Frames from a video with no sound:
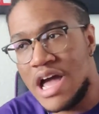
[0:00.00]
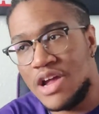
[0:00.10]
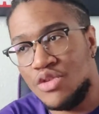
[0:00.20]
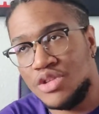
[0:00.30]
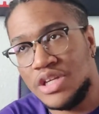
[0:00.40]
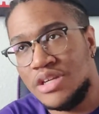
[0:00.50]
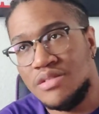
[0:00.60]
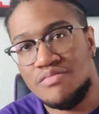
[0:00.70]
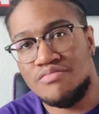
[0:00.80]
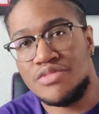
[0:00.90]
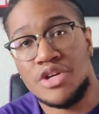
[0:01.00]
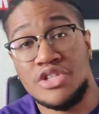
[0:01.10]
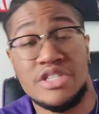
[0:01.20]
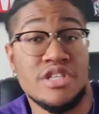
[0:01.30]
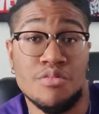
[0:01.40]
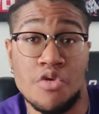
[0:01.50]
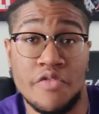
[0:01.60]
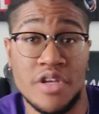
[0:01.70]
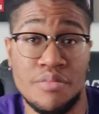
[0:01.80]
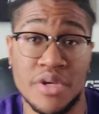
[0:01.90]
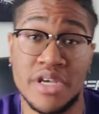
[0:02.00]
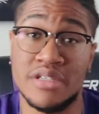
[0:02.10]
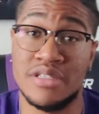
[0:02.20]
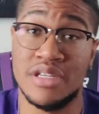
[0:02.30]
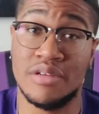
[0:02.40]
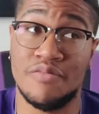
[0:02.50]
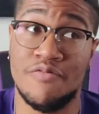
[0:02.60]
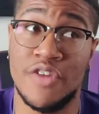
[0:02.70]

I only could see the movie because the